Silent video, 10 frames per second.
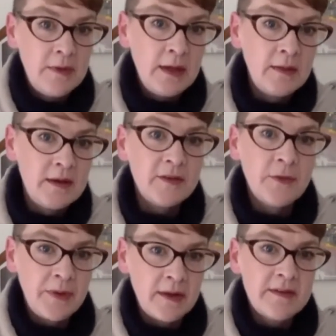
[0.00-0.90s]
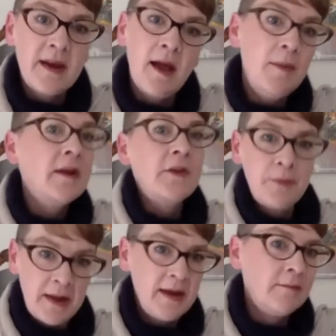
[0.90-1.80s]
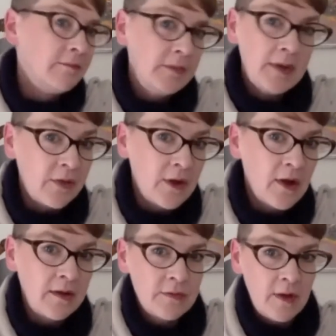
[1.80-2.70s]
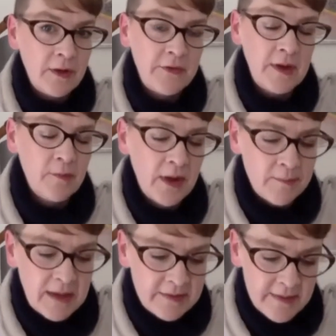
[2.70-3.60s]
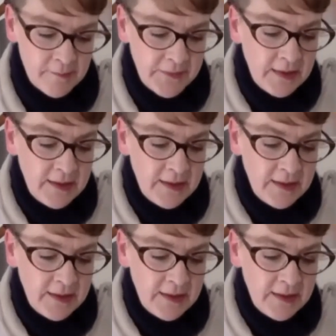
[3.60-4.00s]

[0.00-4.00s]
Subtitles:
in the discipline to come and explain how they got into philosophy and what it meant to them.